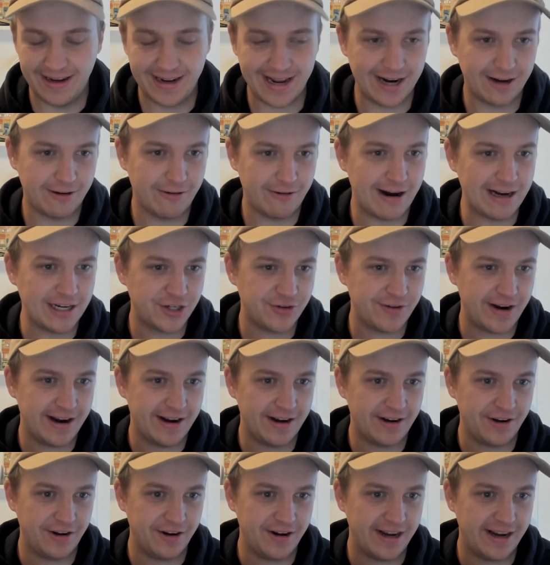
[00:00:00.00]
I
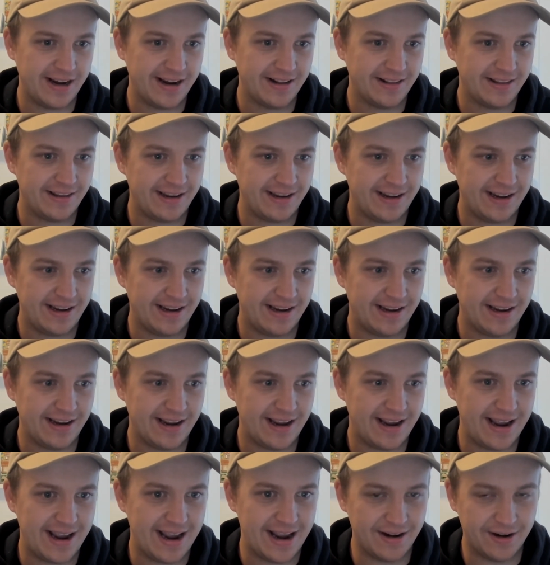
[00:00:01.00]
graduated uni at
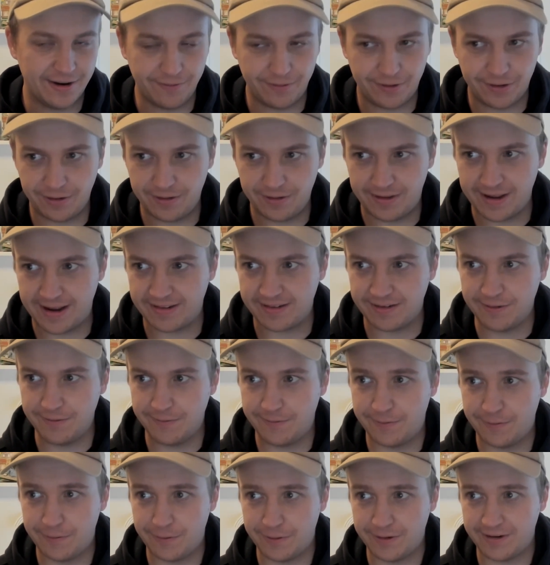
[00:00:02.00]
the end of
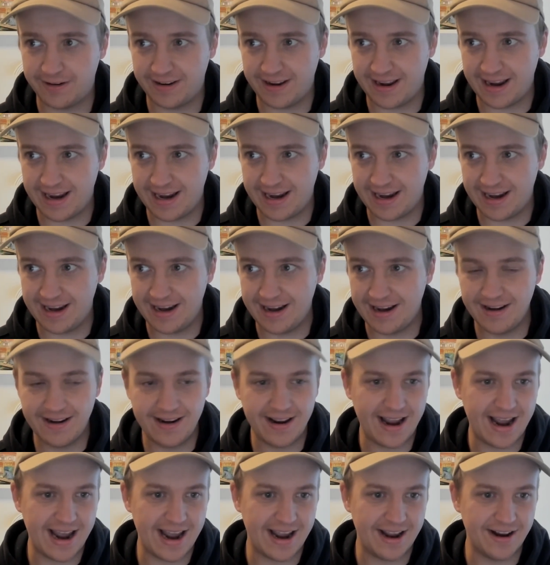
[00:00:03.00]
2014
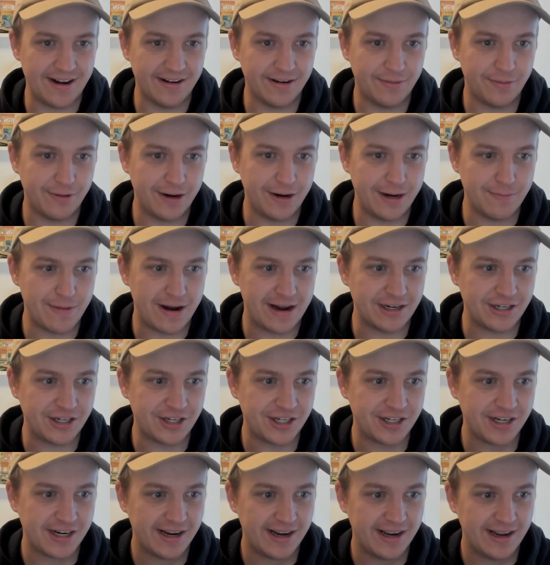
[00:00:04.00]
and pretty
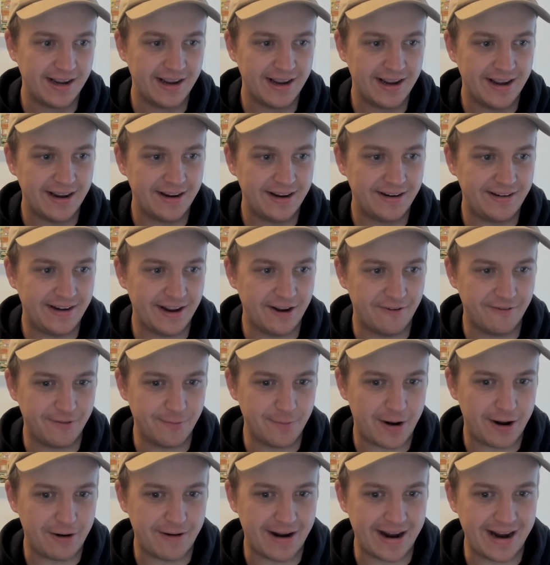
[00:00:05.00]
much delved
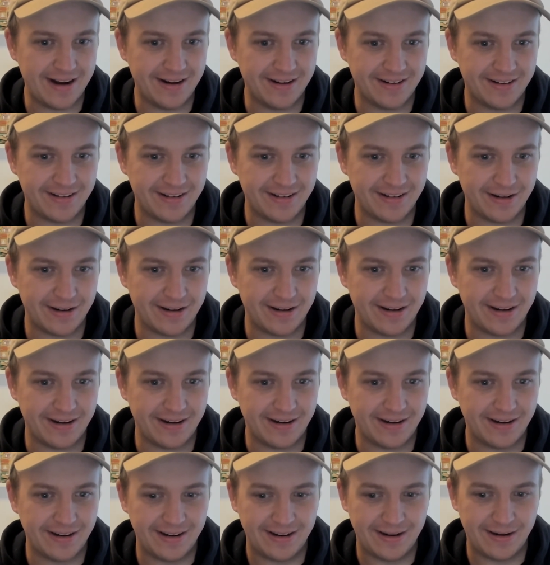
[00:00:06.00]
my way
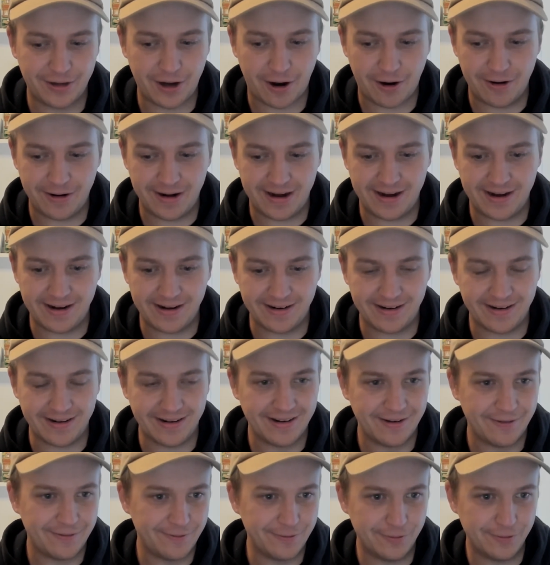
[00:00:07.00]
into coding
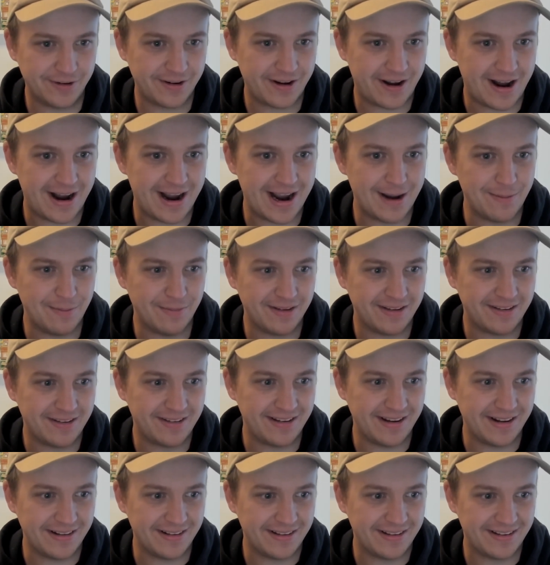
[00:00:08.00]
full-time
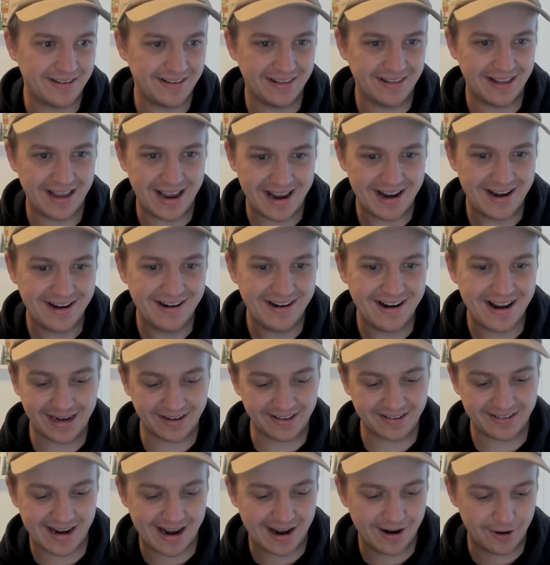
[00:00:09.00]
since then.
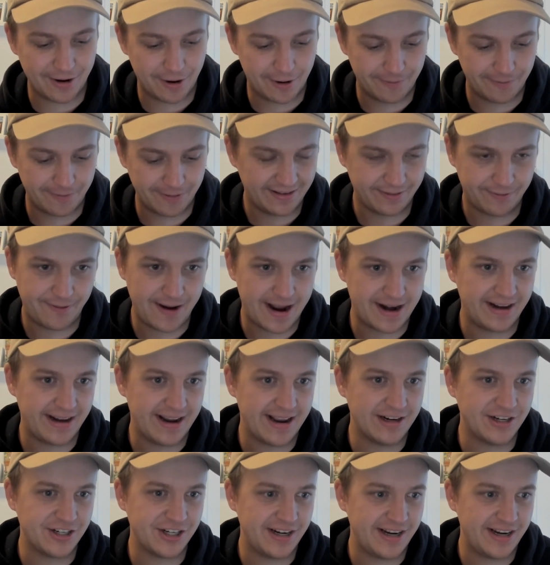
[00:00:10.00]
I started off as a
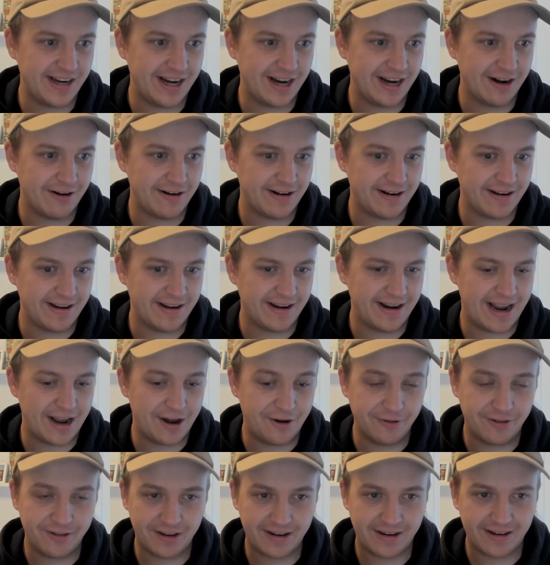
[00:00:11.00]
founding engineer at a
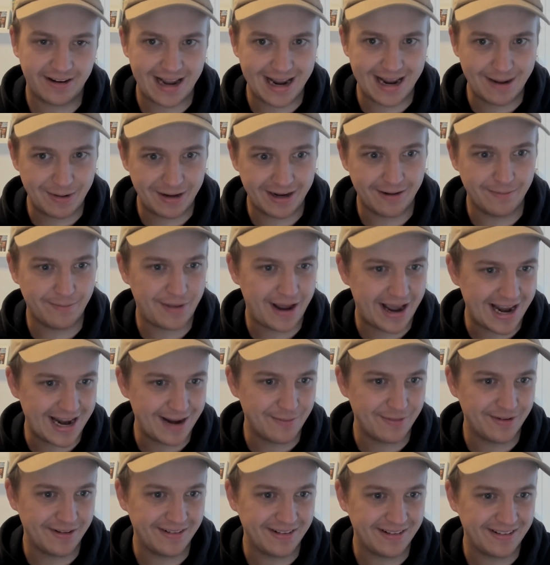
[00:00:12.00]
health claiming and
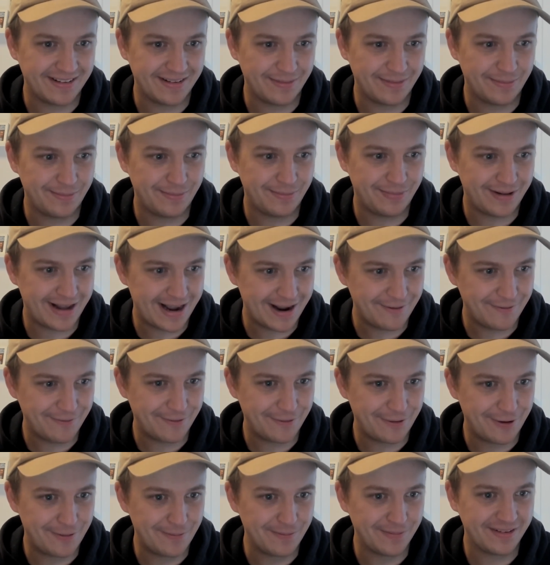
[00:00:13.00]
payments
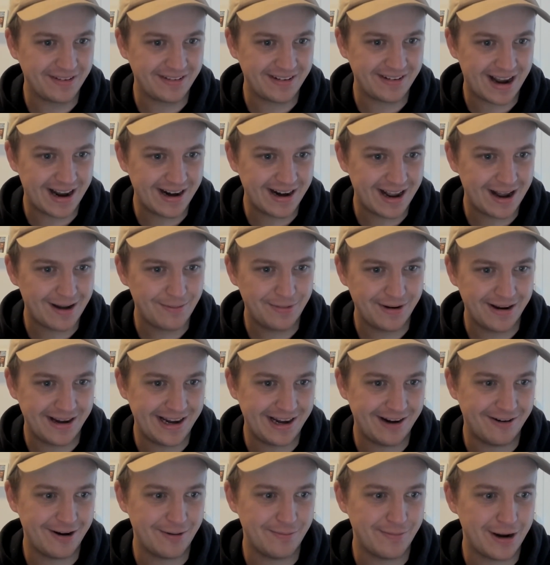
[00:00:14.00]
platform startup
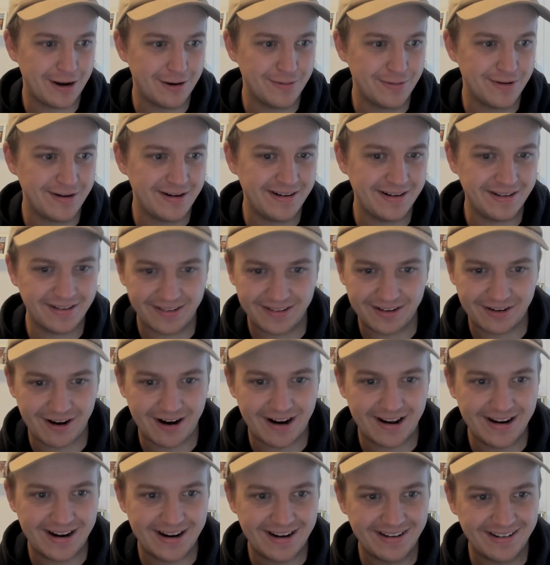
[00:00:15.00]
here in Melbourne,
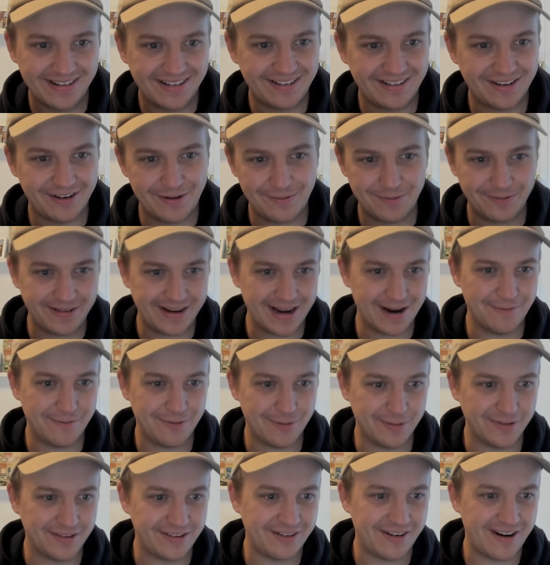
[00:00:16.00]
Australia. So I'm
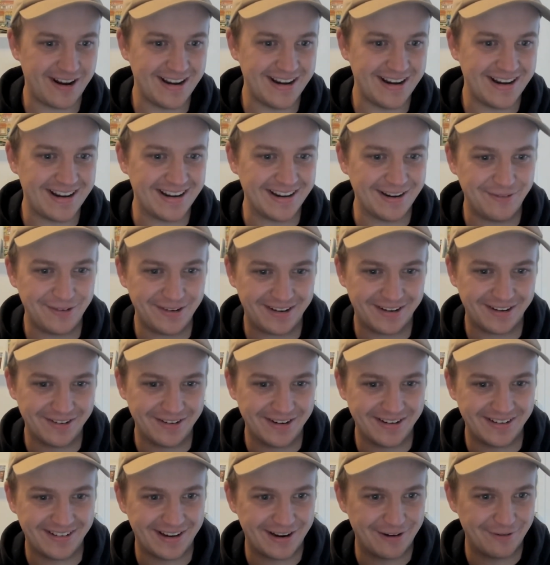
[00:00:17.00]
from Australia, if you
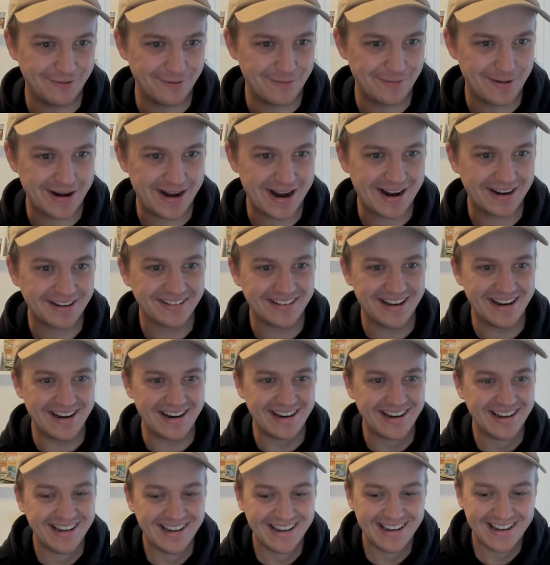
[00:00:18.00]
couldn't tell from my
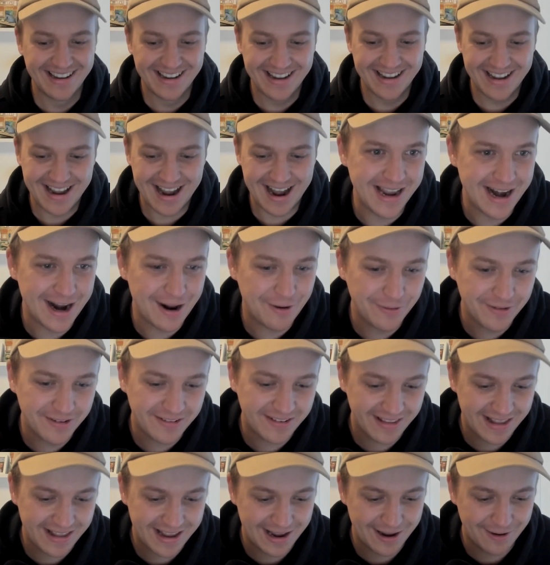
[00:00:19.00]
accent. And I
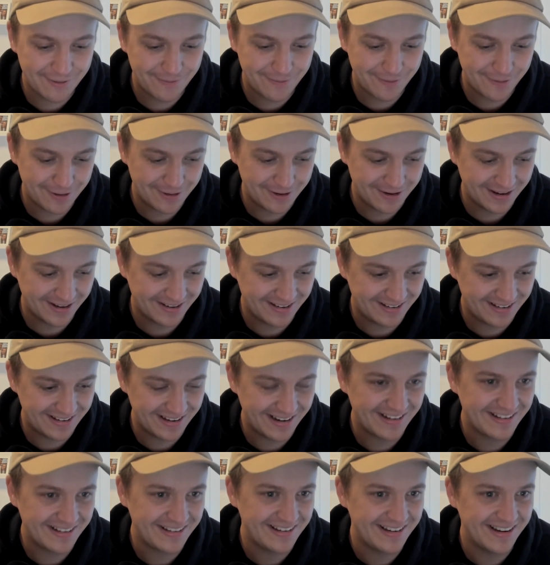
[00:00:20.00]
was there for
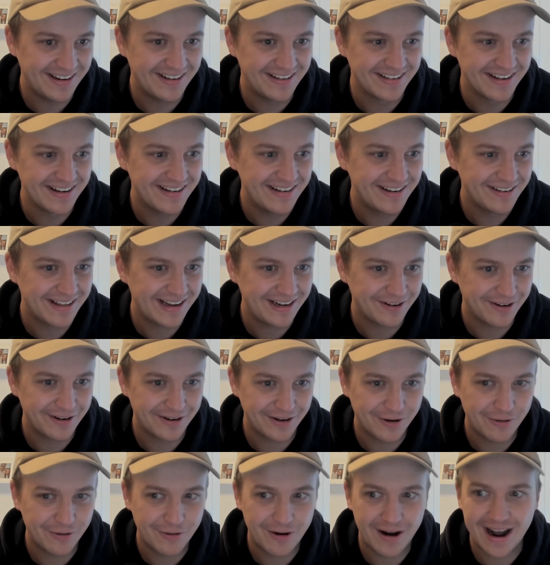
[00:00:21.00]
6 years until they
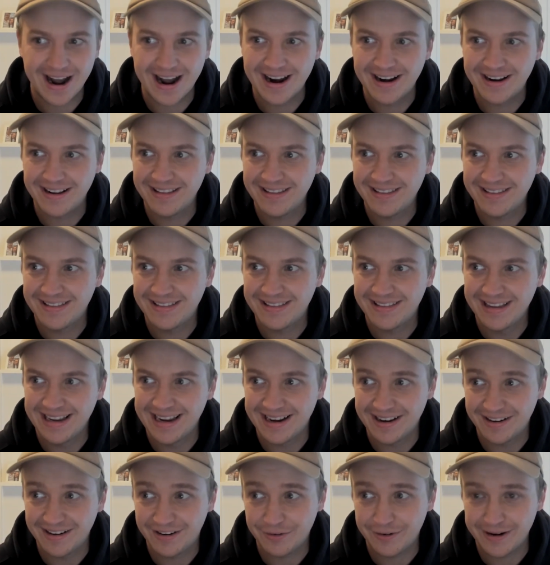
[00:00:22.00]
got acquired
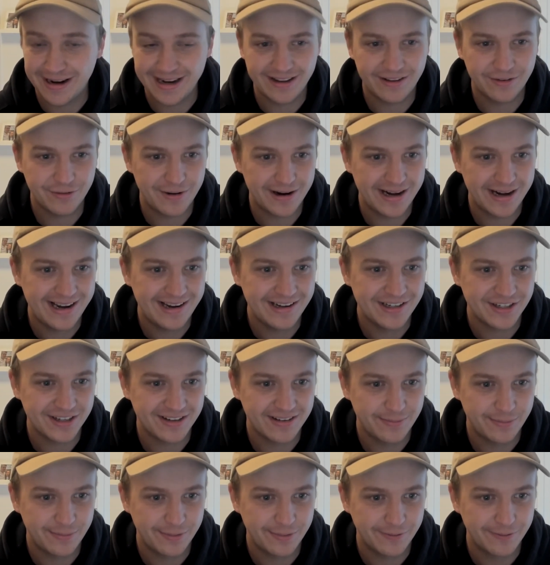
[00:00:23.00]
in 2020,
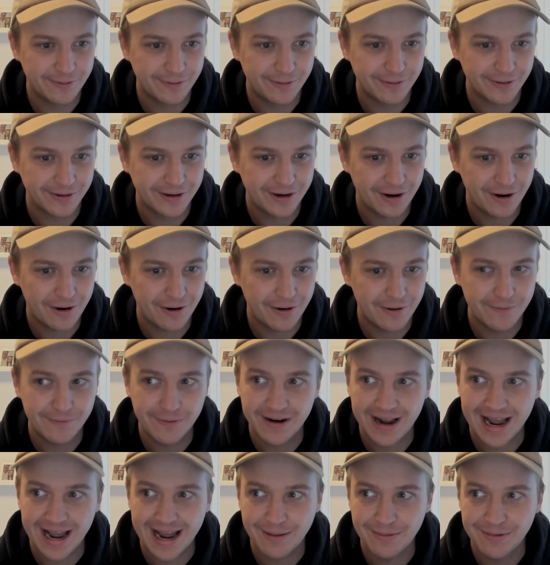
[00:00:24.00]
just before
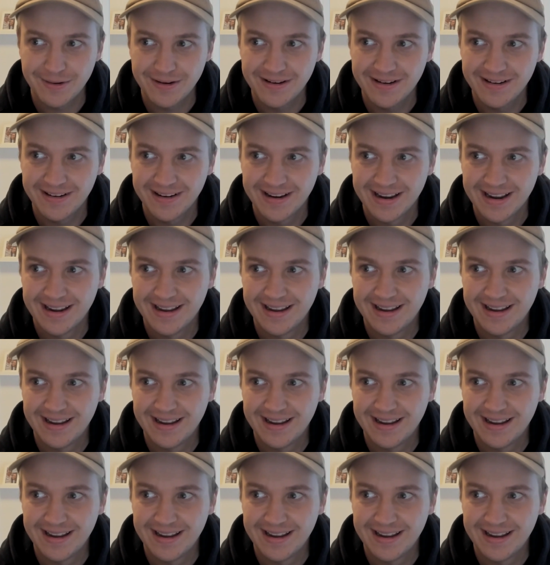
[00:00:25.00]
COVID happened.